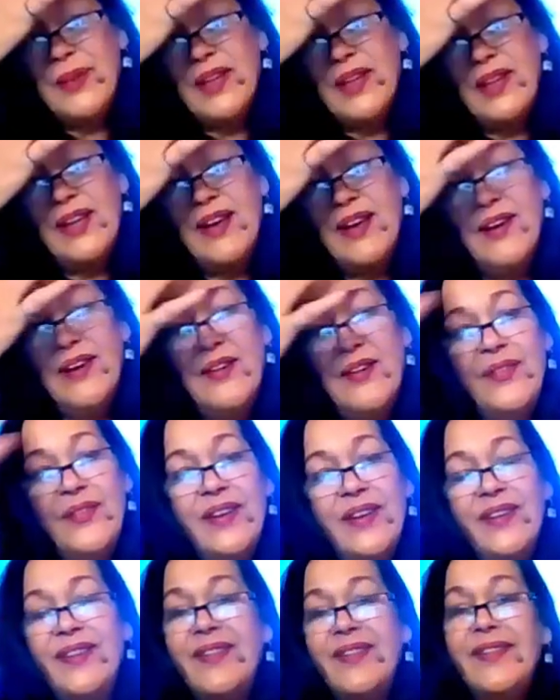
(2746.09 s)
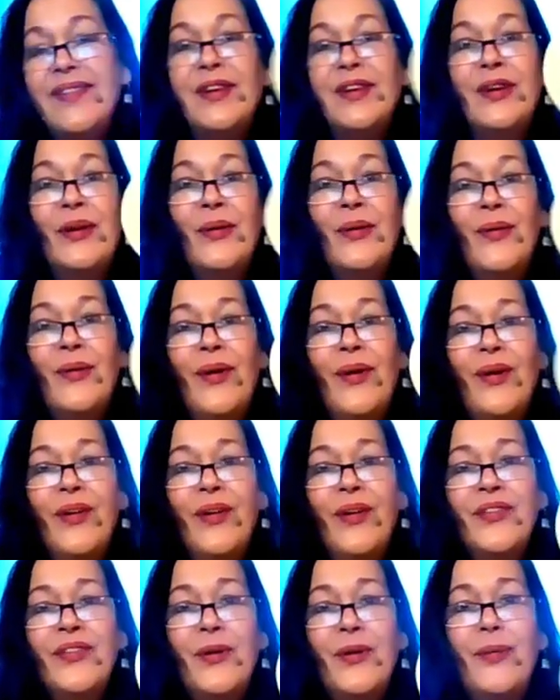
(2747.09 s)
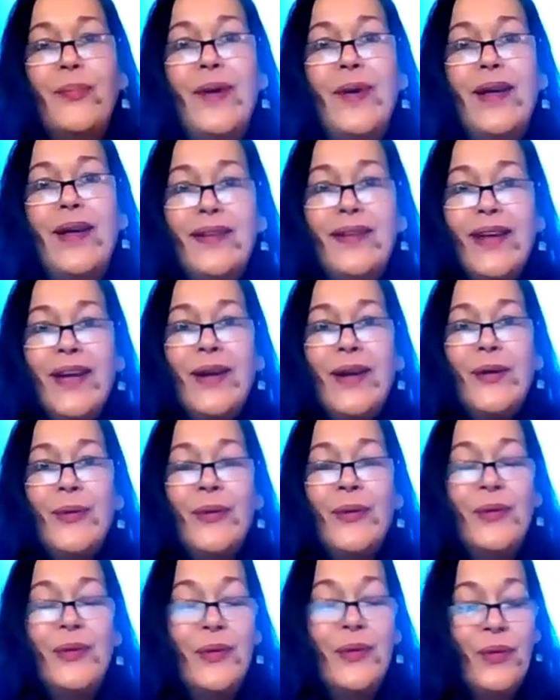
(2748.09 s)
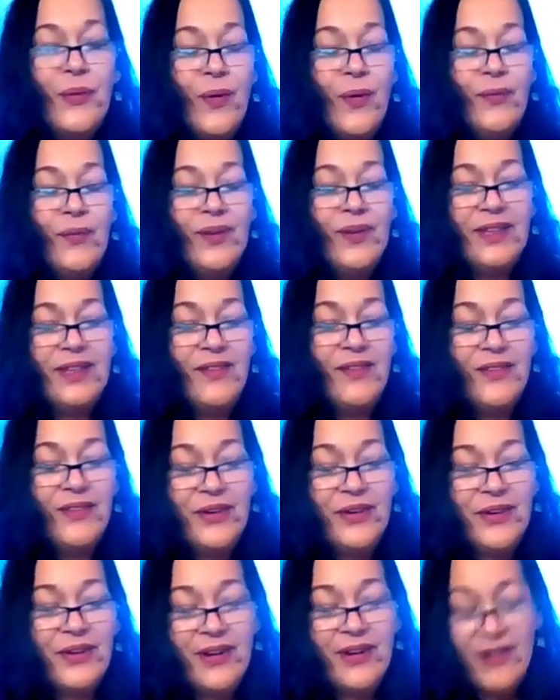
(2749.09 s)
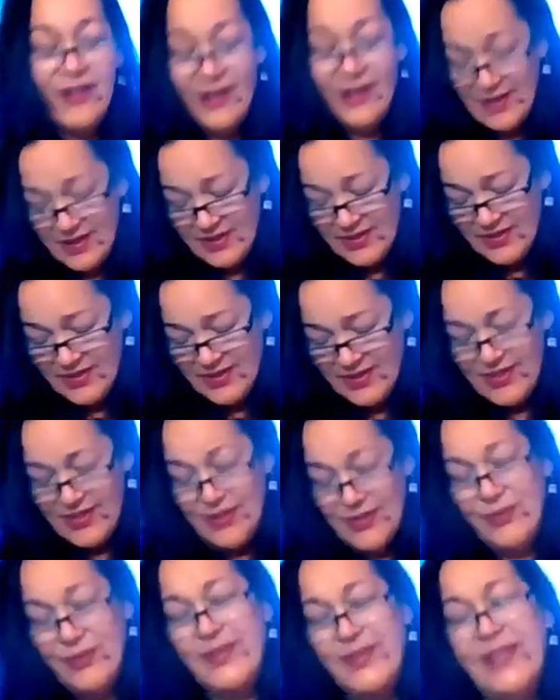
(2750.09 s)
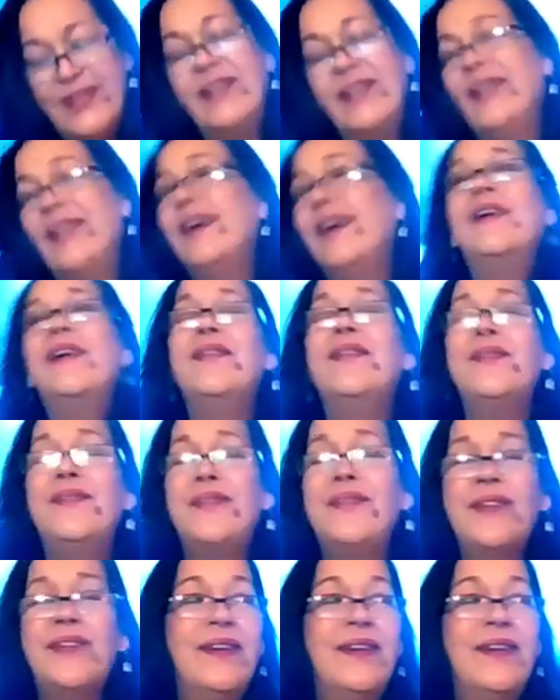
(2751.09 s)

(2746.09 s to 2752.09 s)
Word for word: but love is, you know, also about like what we love in our hearts, who we love,